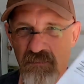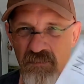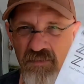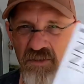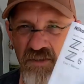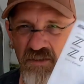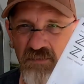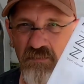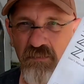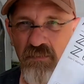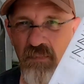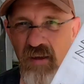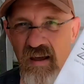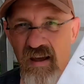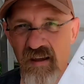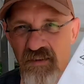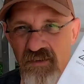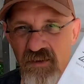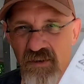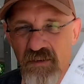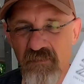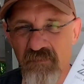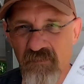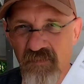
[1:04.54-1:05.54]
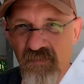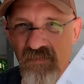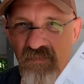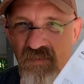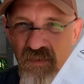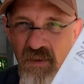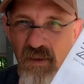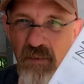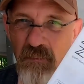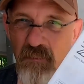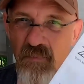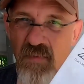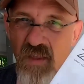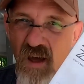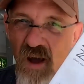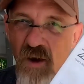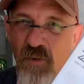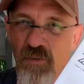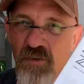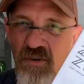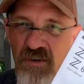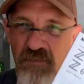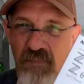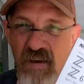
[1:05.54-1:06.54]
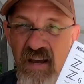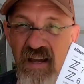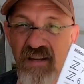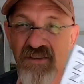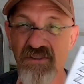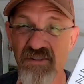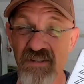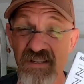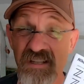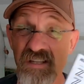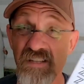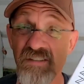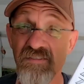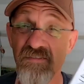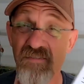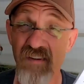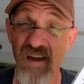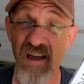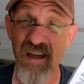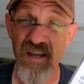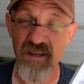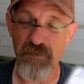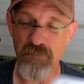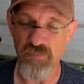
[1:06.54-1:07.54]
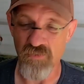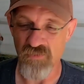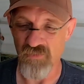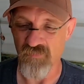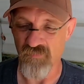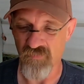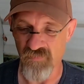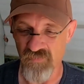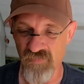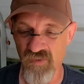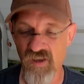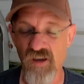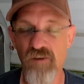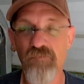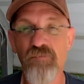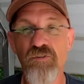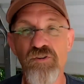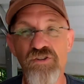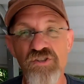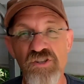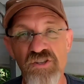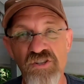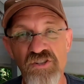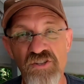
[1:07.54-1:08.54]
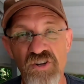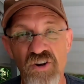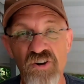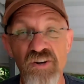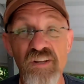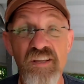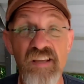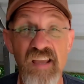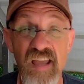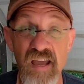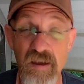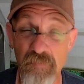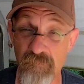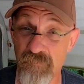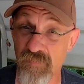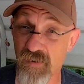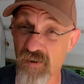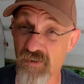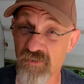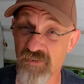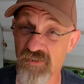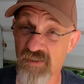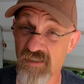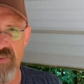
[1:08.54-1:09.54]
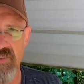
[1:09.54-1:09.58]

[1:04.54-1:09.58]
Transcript: Just a reminder, the, the owner's manual is valuable, not for just starting campfires.